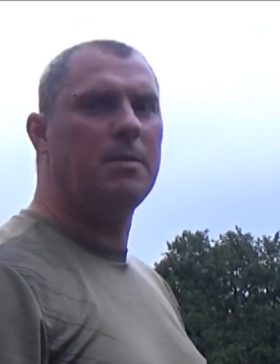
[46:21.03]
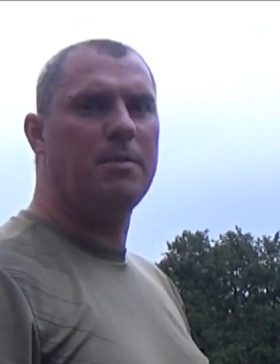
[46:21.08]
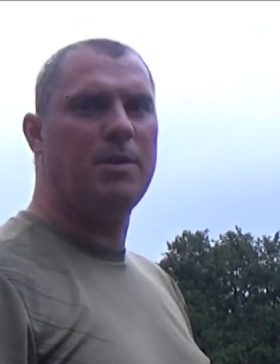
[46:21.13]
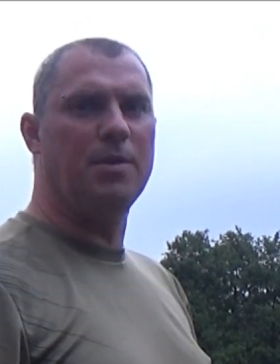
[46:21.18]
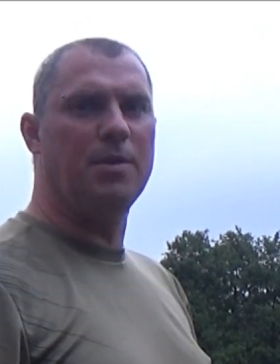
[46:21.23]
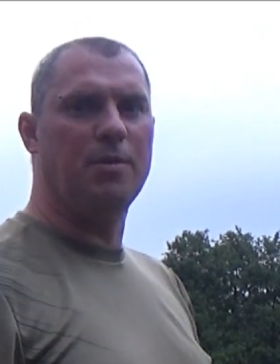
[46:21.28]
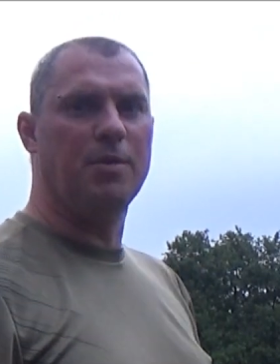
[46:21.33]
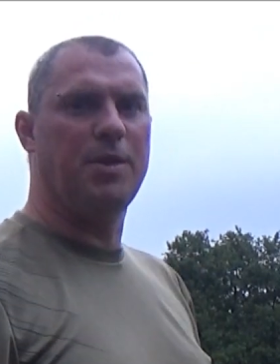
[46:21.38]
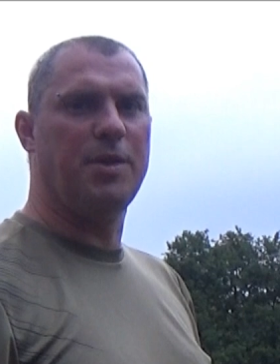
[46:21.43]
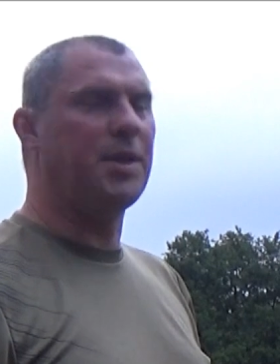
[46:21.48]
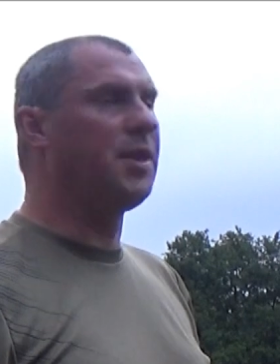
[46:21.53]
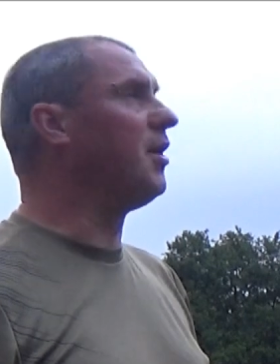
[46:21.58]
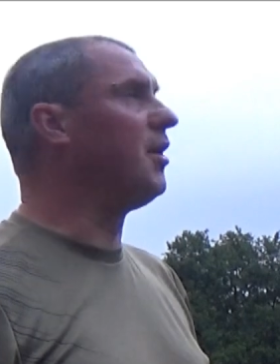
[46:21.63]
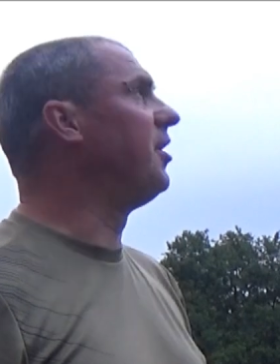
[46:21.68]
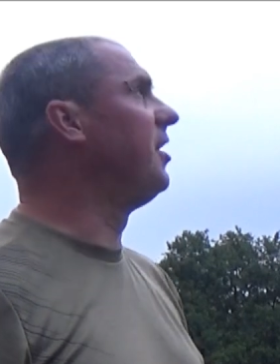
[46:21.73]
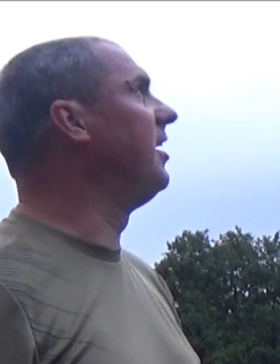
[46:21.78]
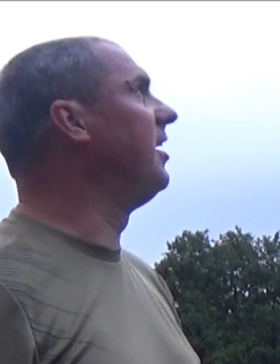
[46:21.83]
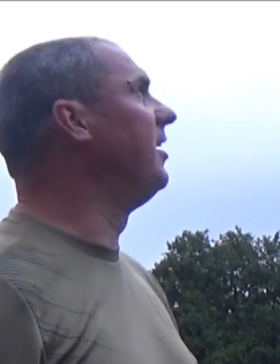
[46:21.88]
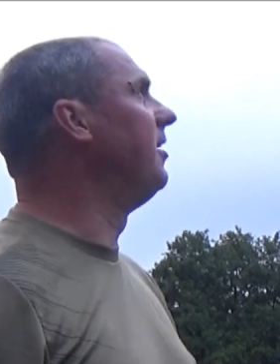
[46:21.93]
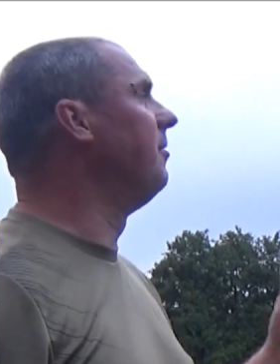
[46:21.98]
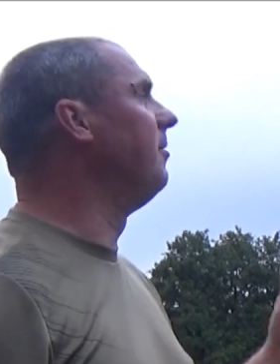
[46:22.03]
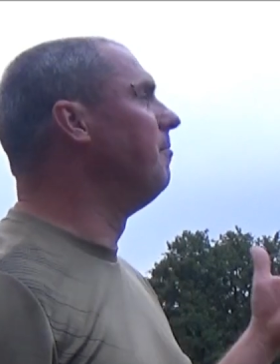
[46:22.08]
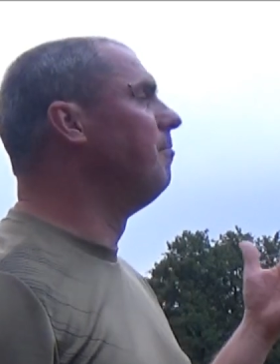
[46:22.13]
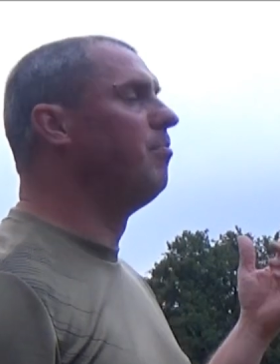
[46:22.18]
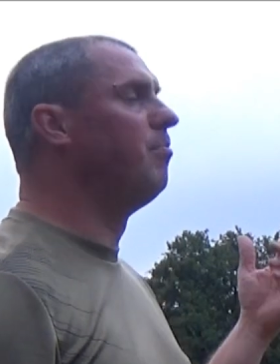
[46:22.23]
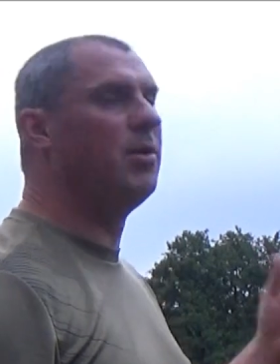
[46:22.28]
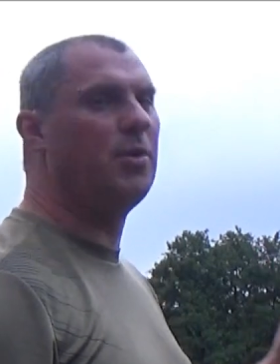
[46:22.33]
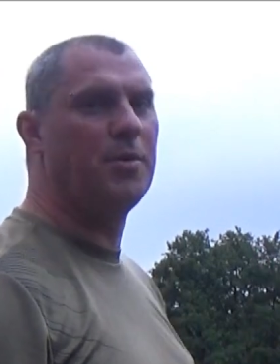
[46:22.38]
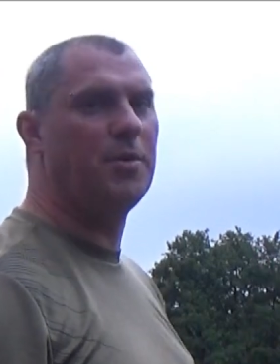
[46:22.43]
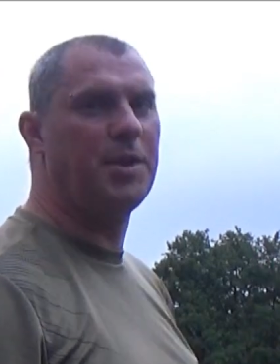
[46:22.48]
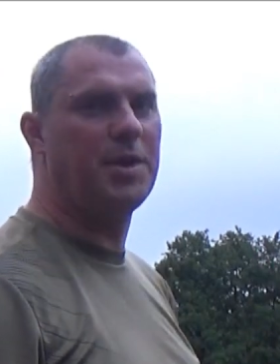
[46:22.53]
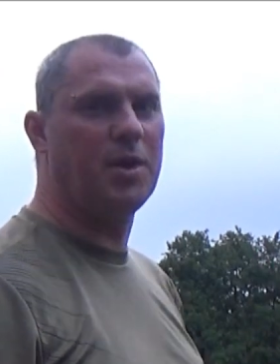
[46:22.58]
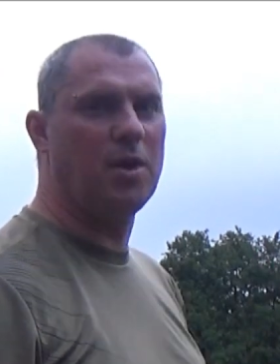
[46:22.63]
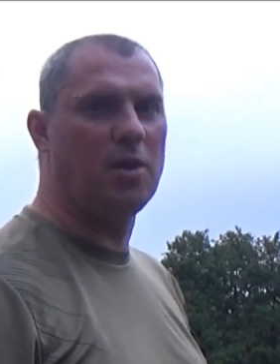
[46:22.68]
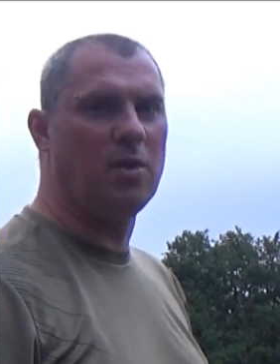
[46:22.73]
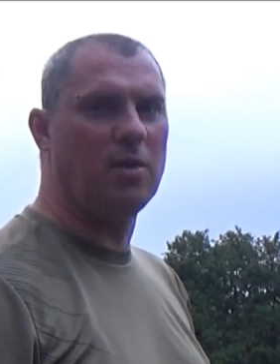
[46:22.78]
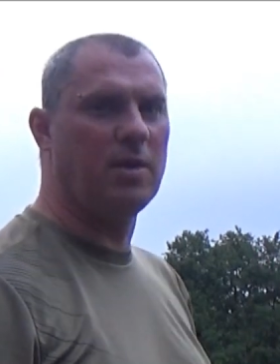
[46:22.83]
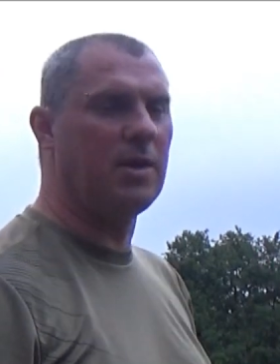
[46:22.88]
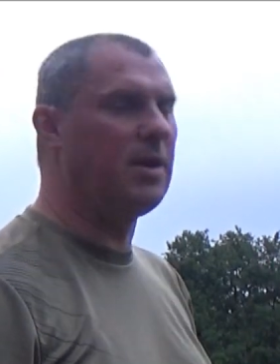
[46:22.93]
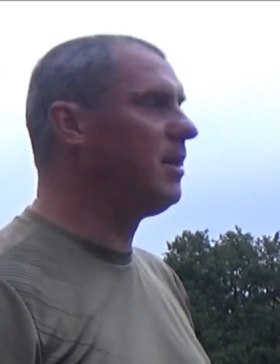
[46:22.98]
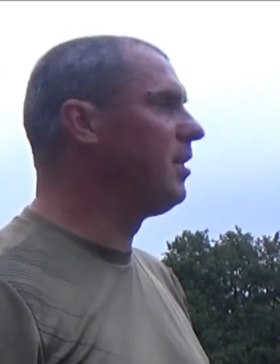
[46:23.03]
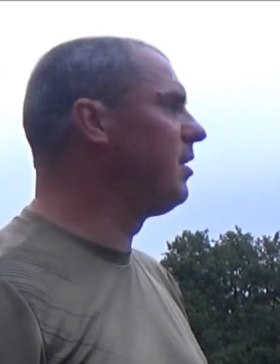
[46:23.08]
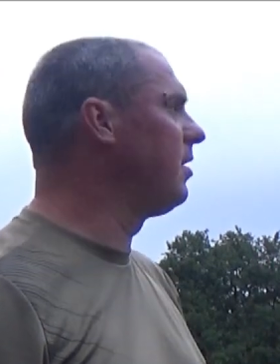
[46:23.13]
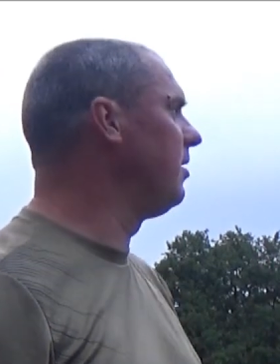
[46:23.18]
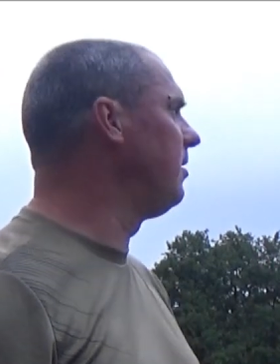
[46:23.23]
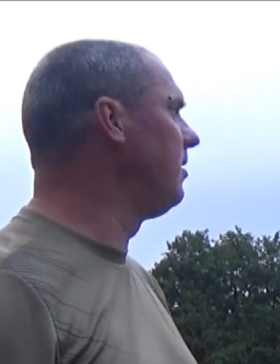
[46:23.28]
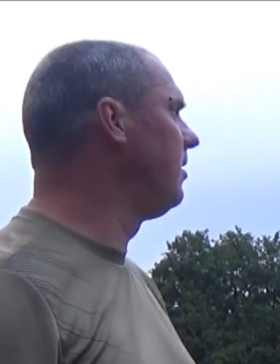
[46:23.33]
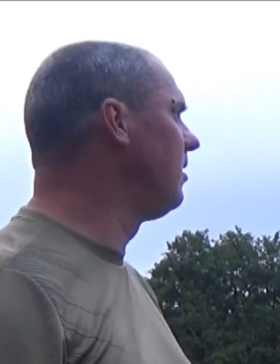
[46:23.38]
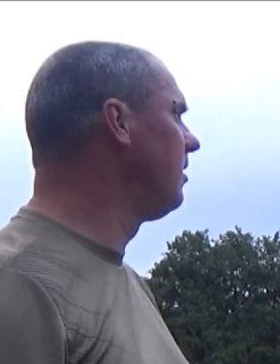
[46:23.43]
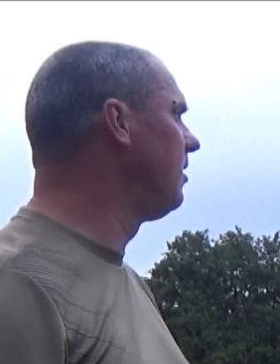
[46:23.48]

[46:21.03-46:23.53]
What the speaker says: sort of sunny and blue skies.